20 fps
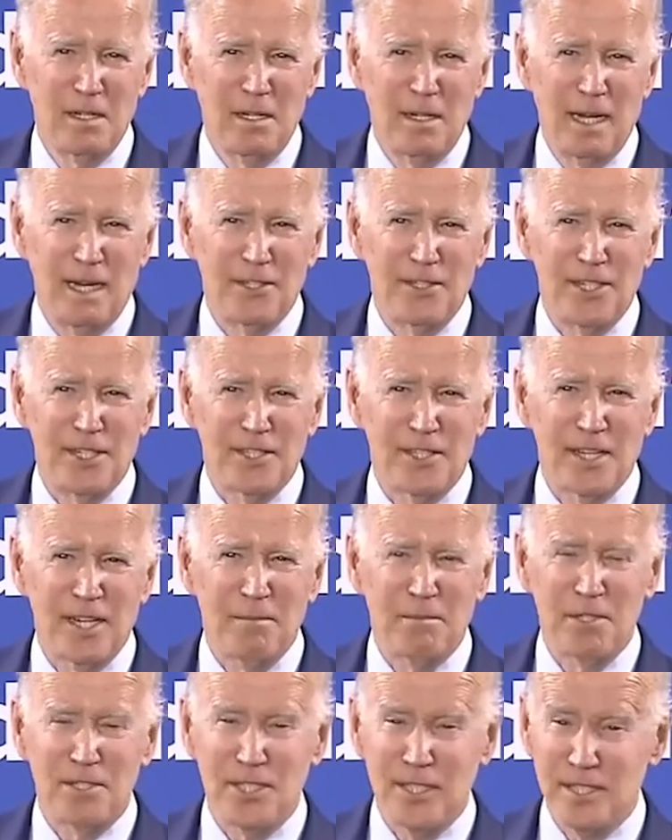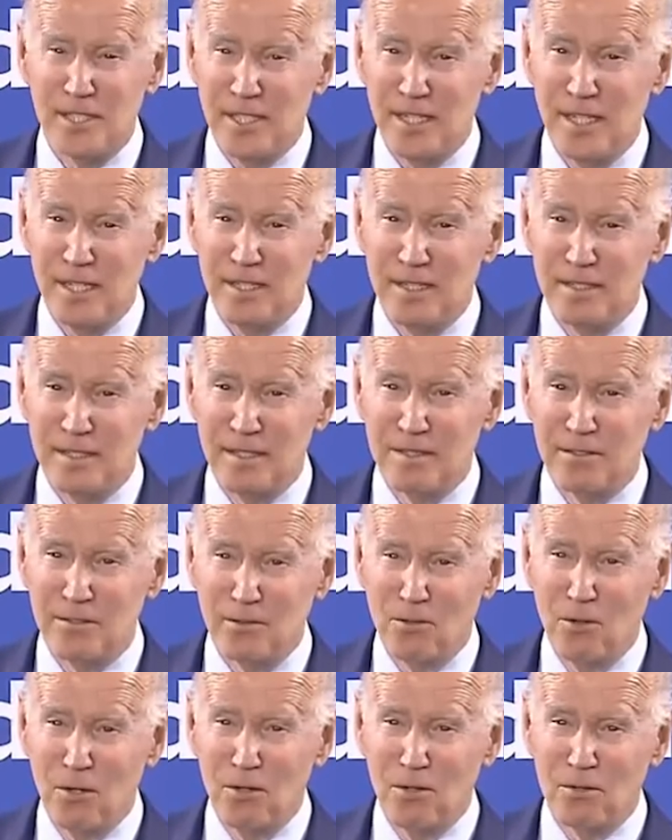And she said, but she said,
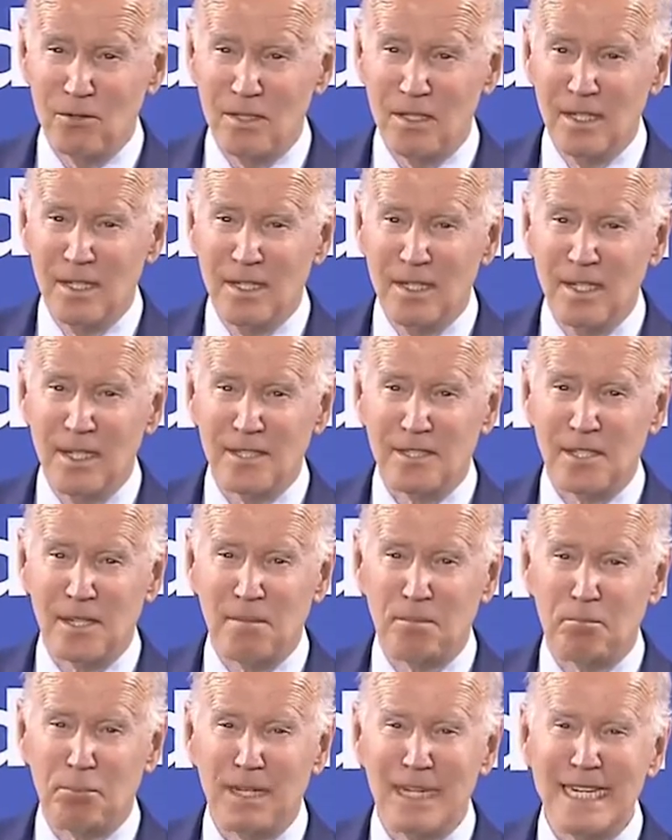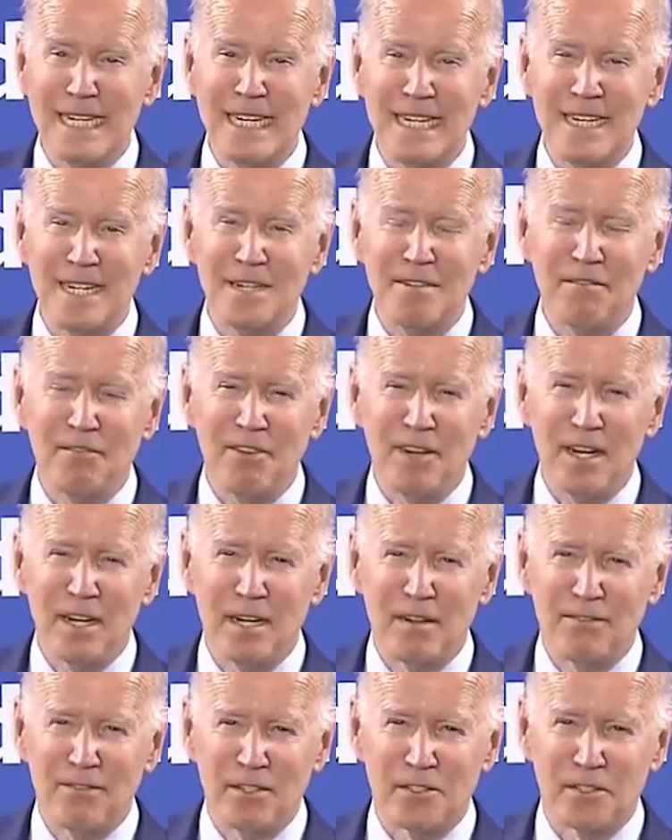quote, "It's completely
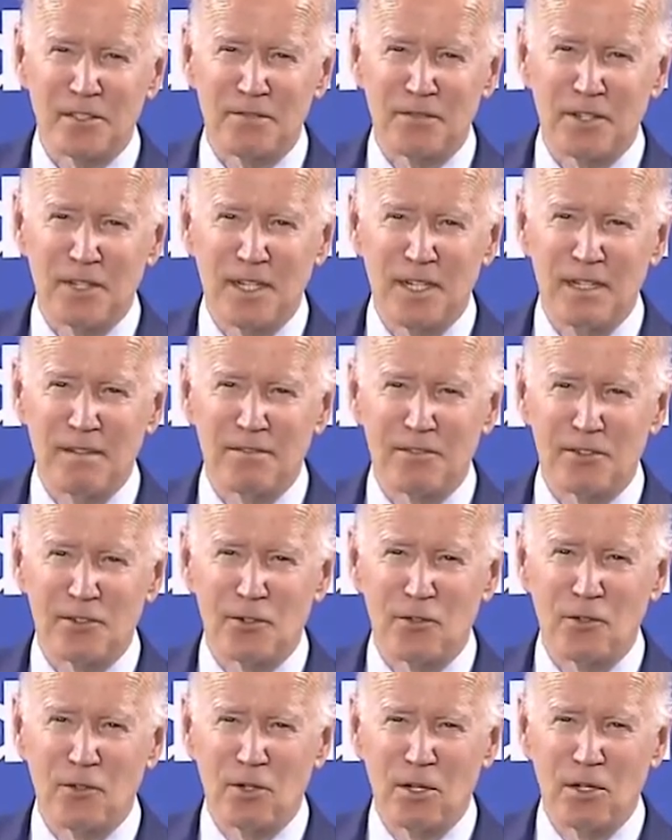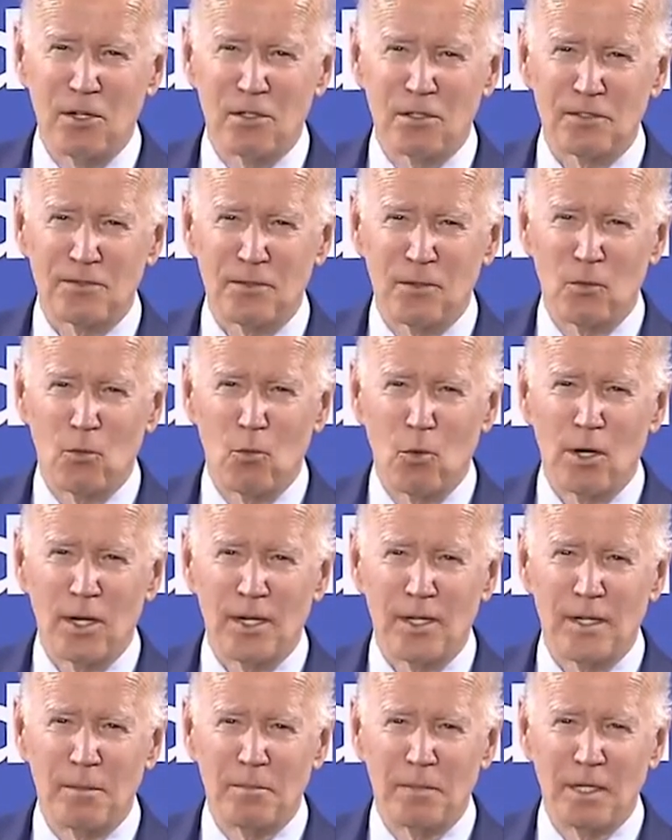unfair for us to forgive student loans for
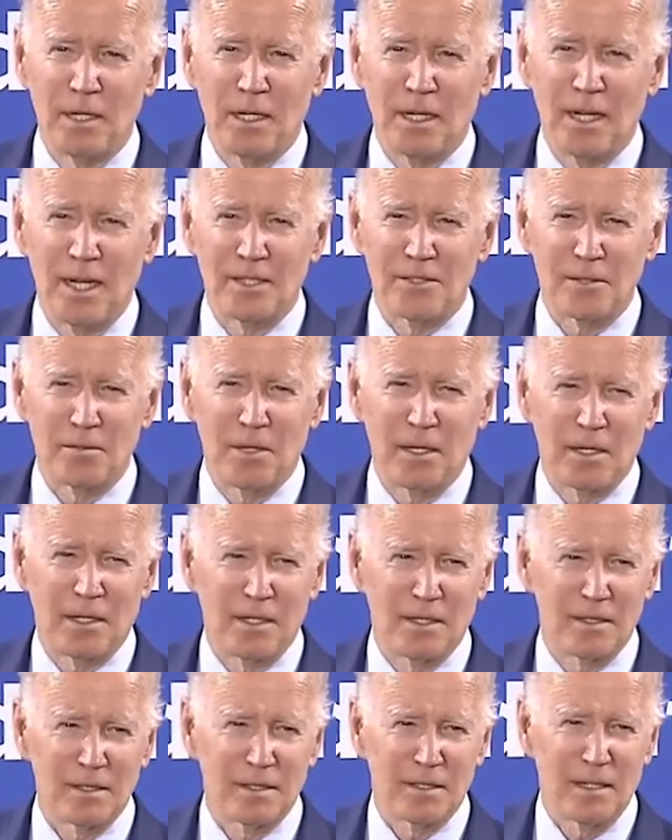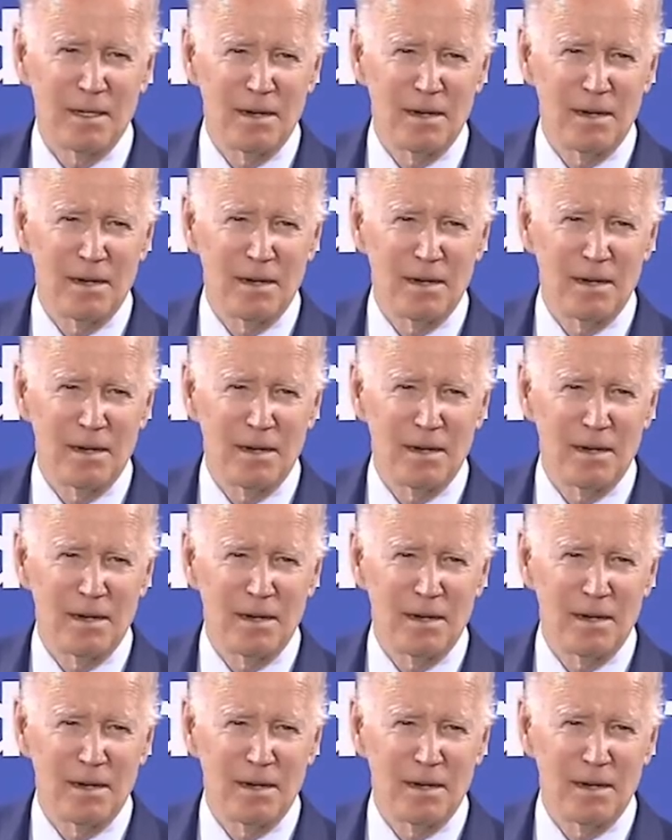working and middle-class Americans."